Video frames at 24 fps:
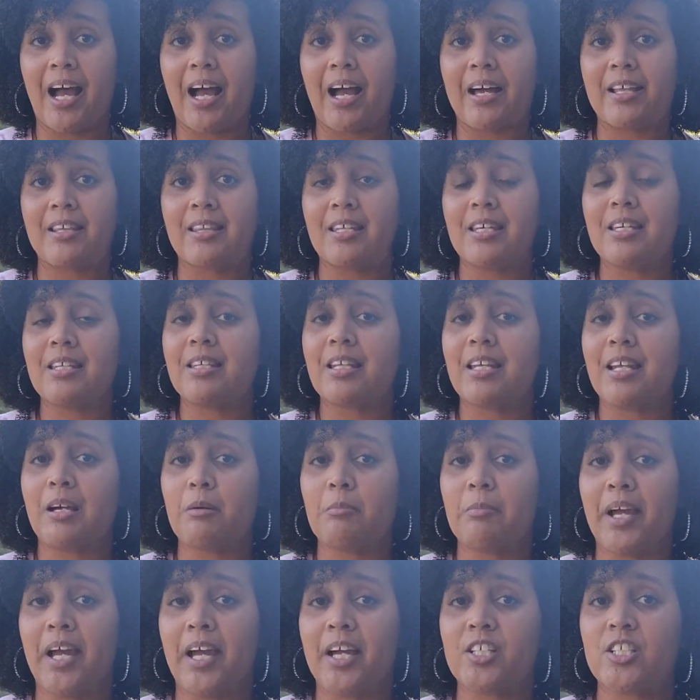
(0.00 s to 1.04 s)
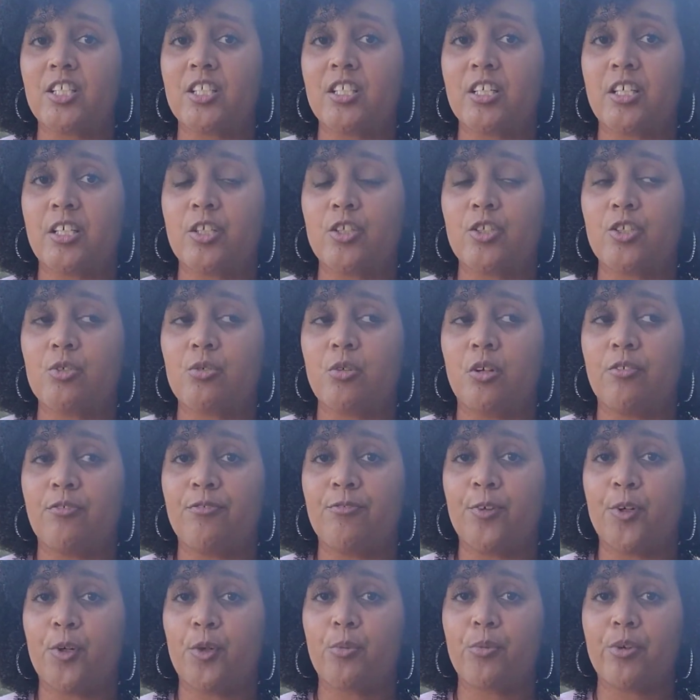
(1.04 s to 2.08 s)
I think that I'm actually going to do a
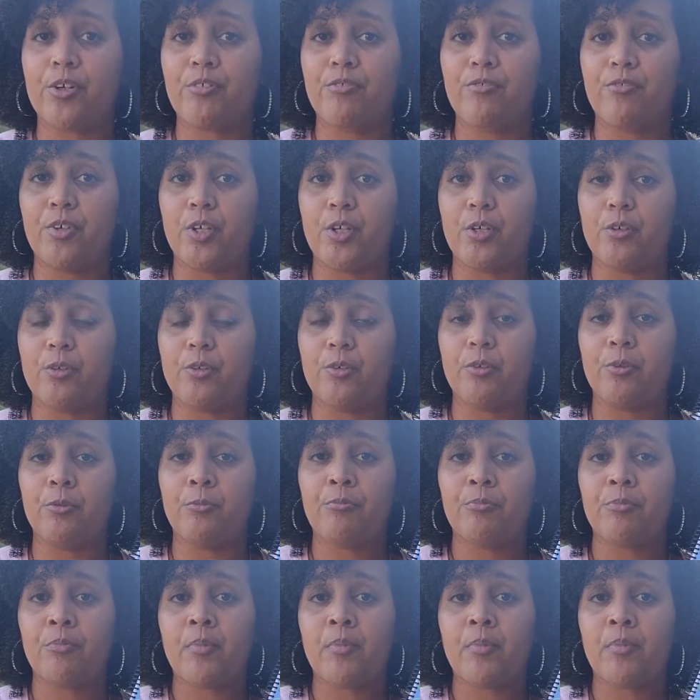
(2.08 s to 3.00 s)
full review